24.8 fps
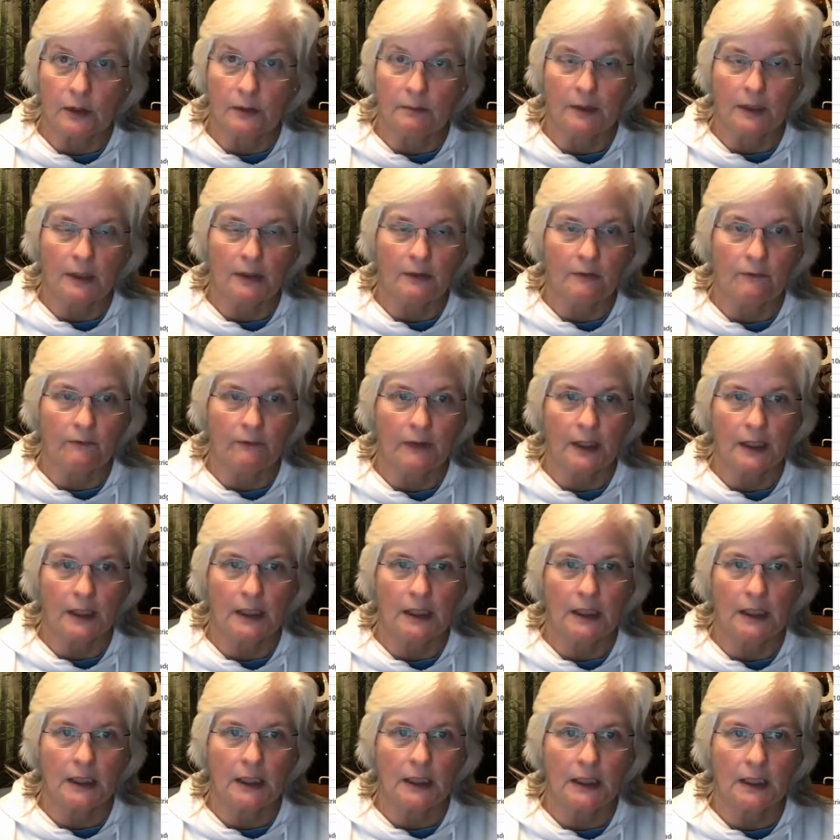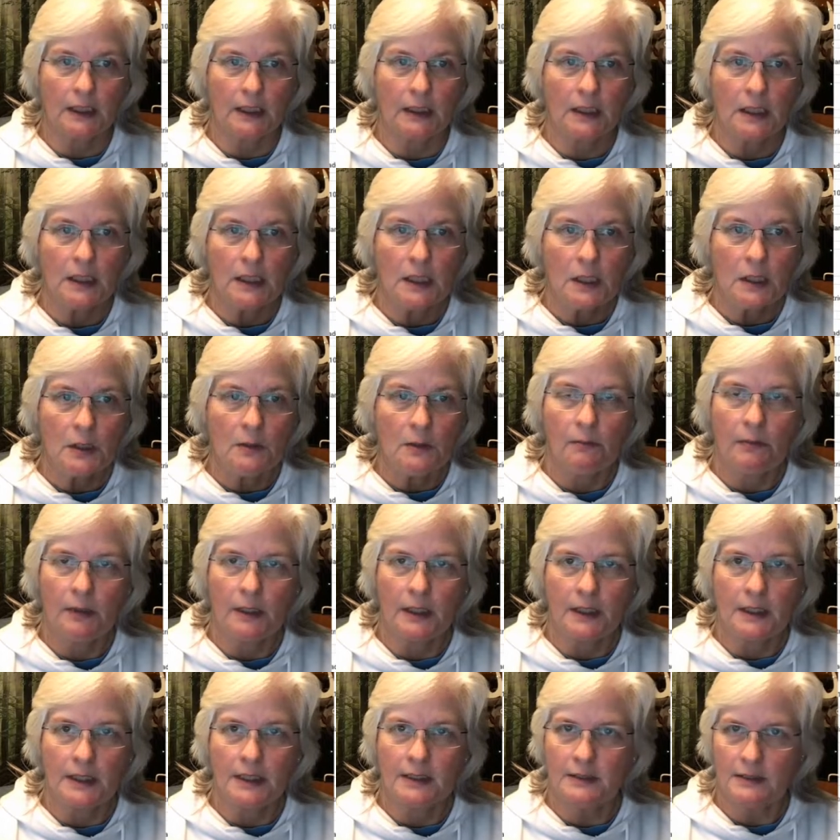I've been invited in, but
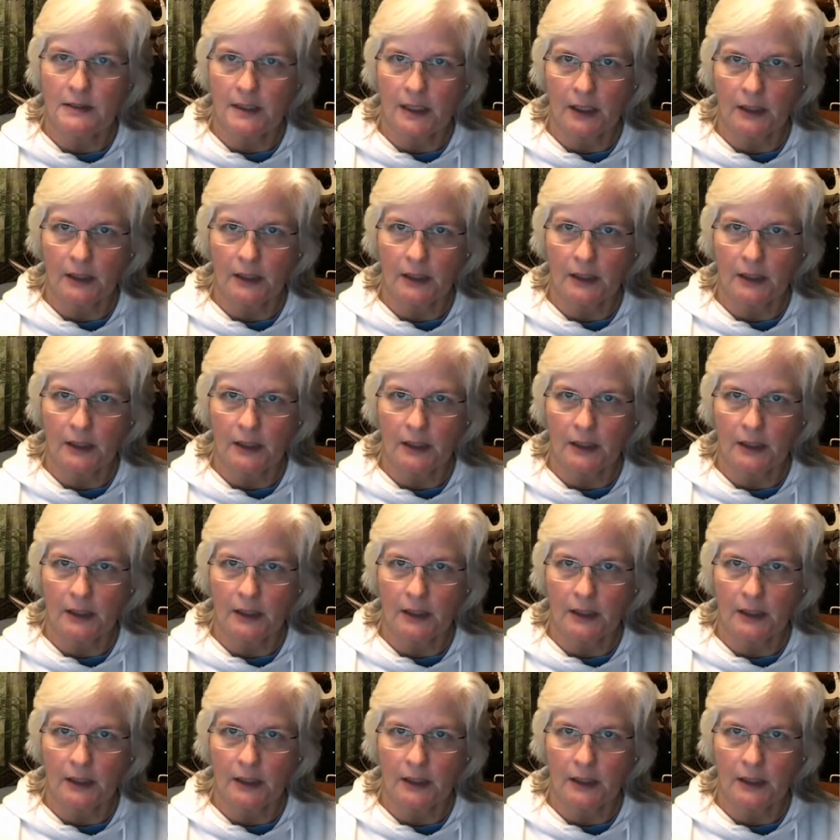it doesn't